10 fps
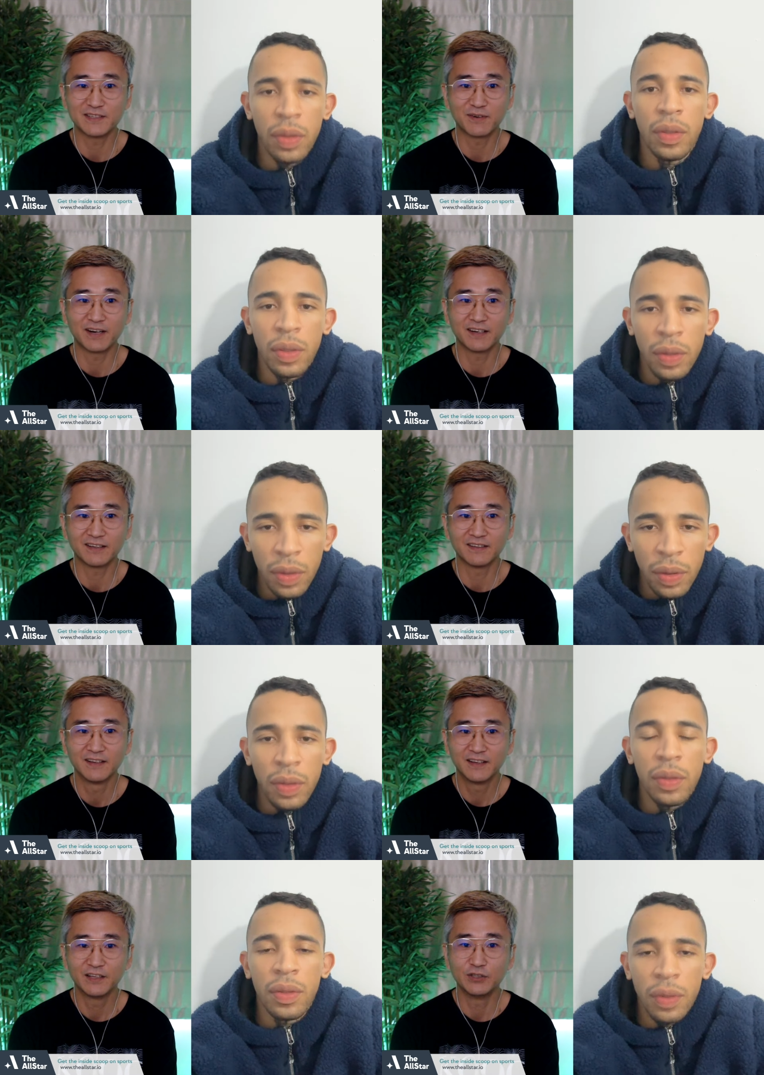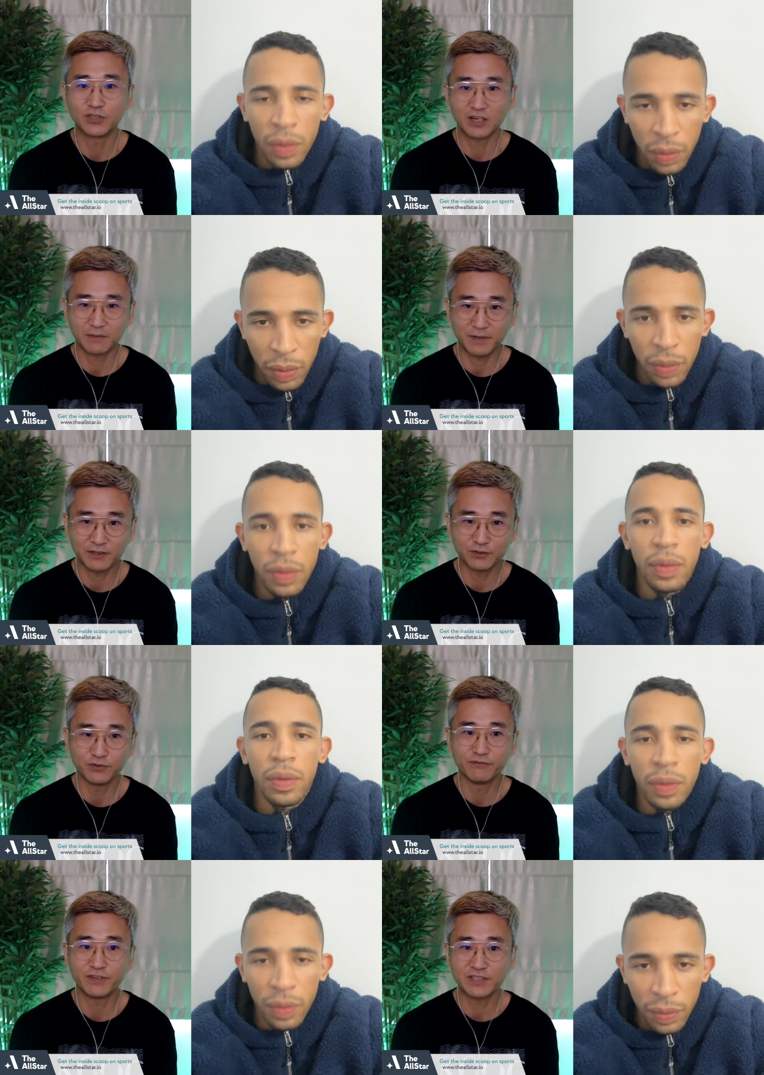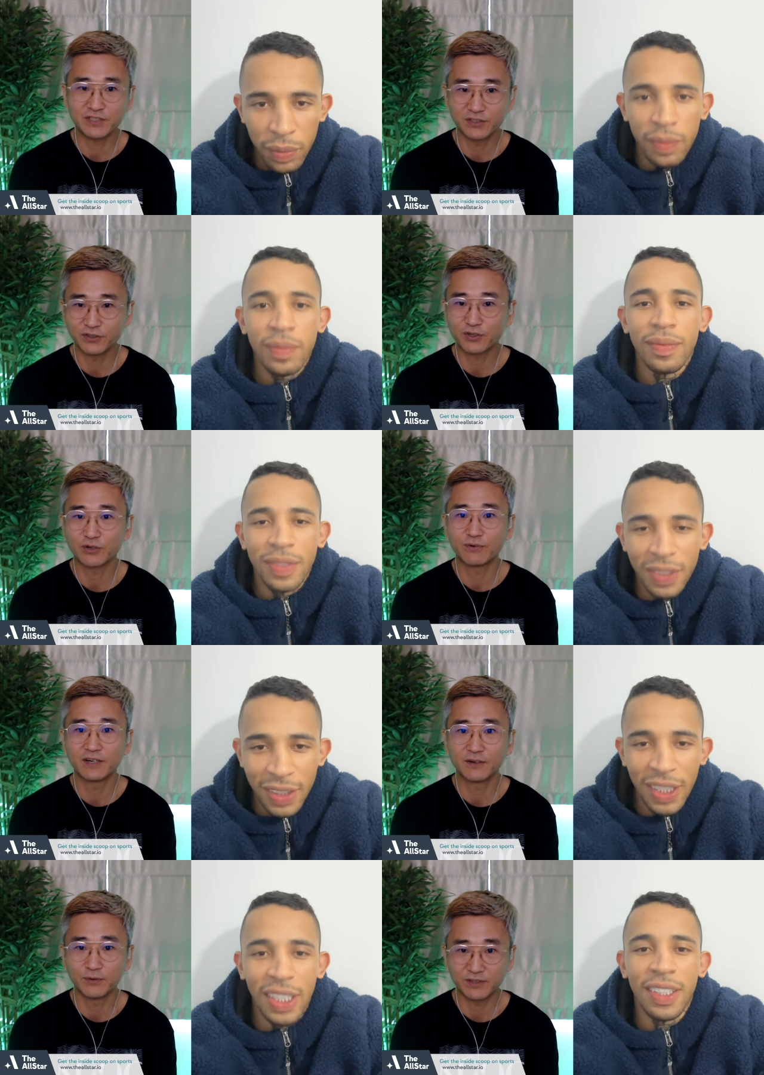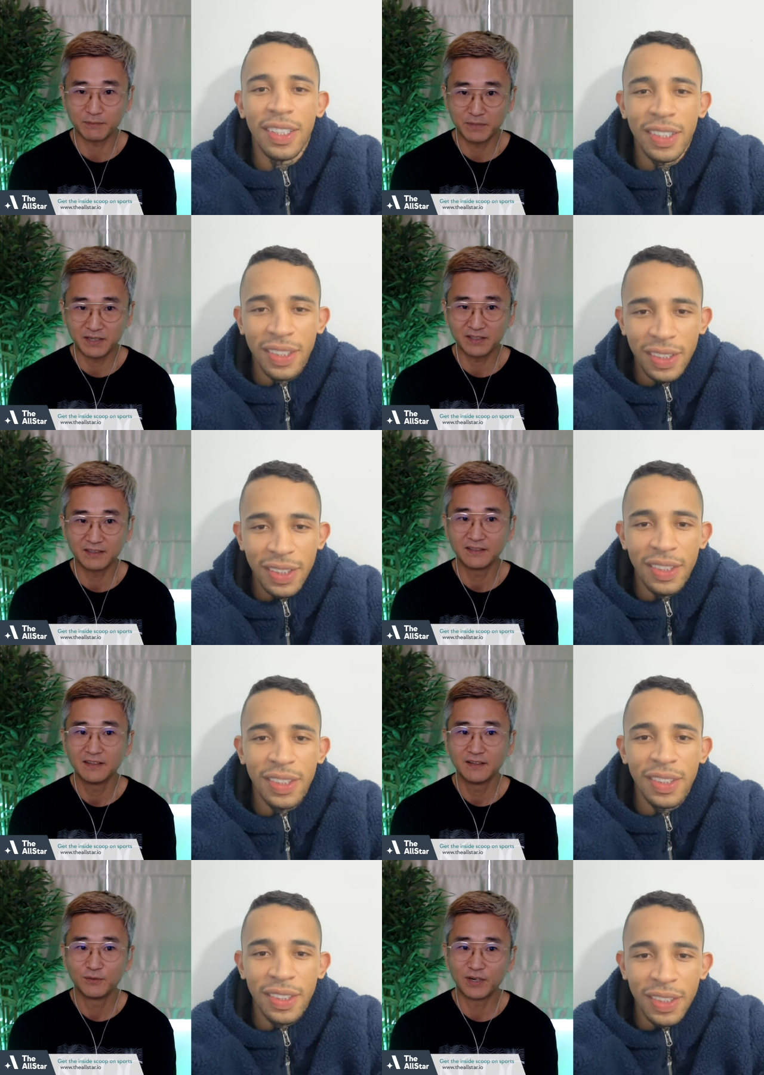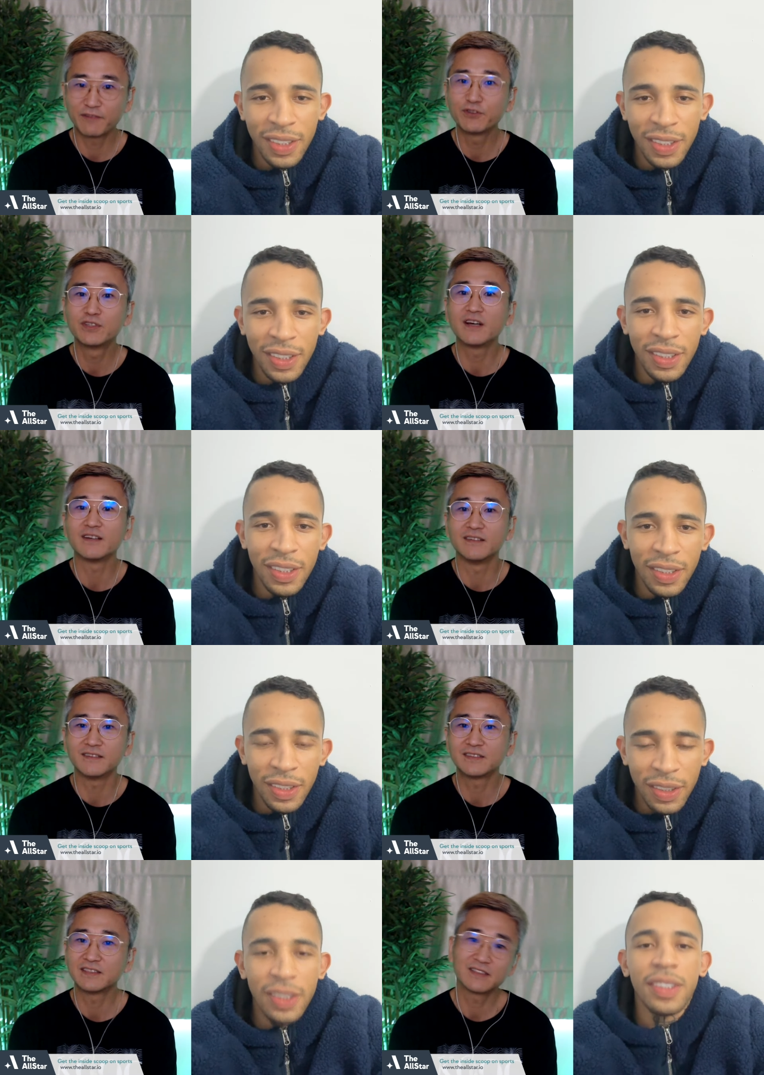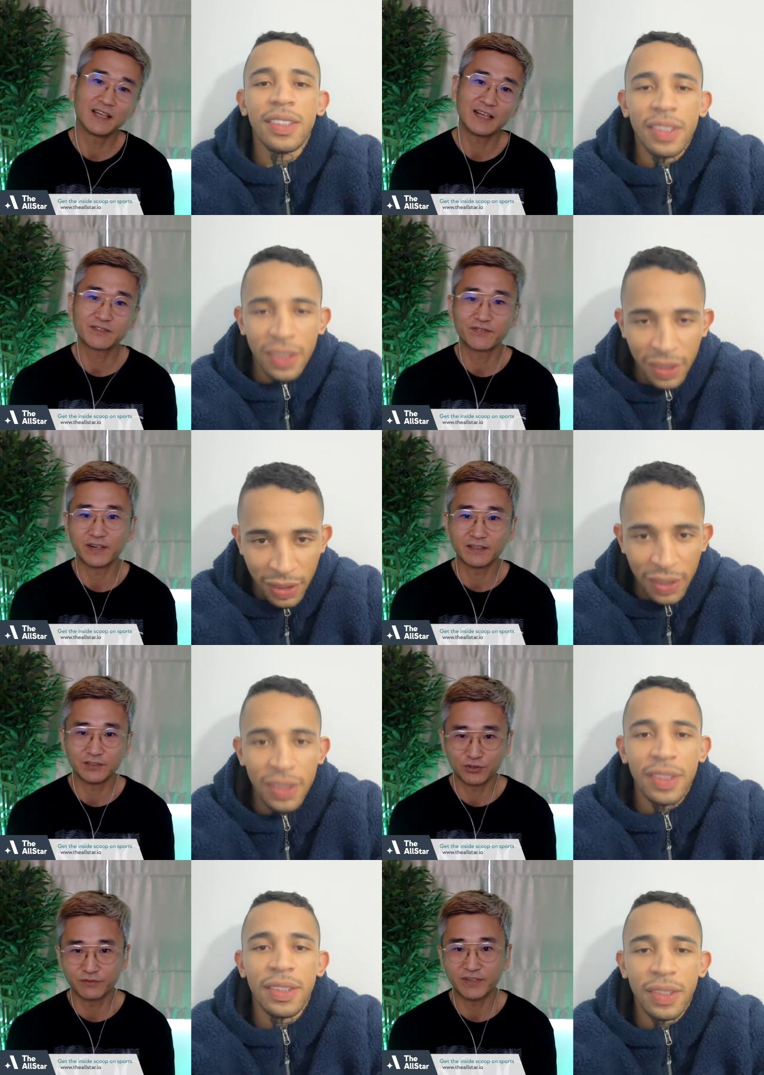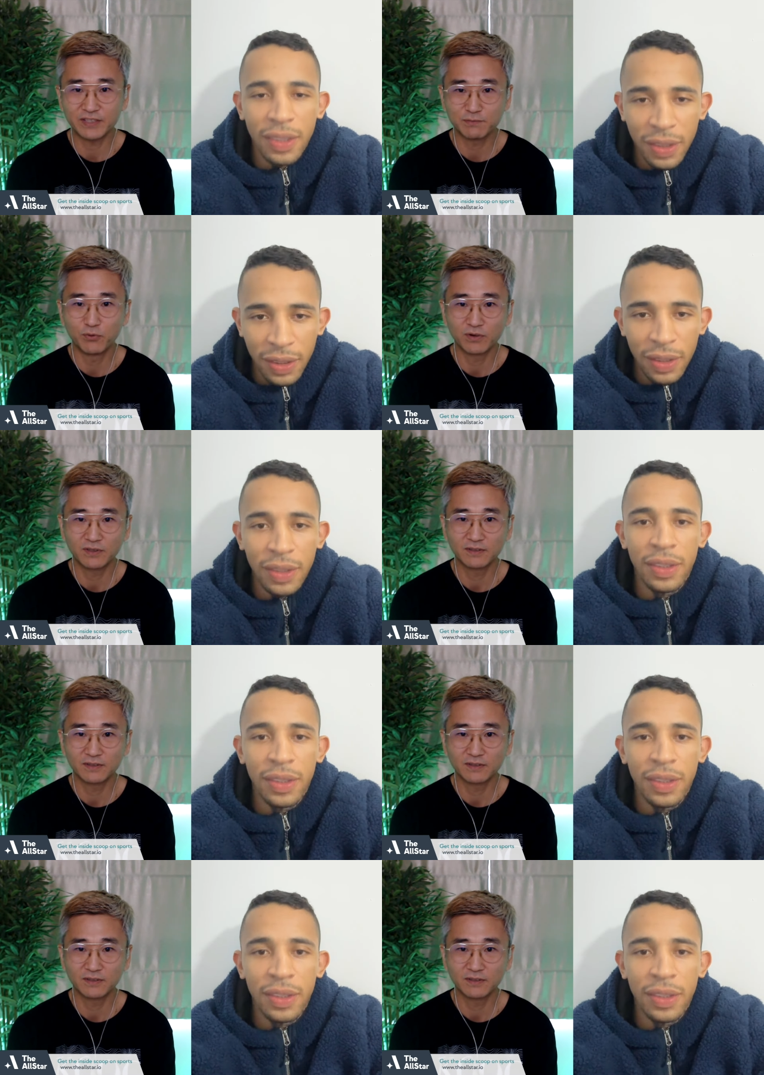Speaker 1: right? And, and you talk about you invest in your career with the money. What have you done since the last fight? Did you invest more?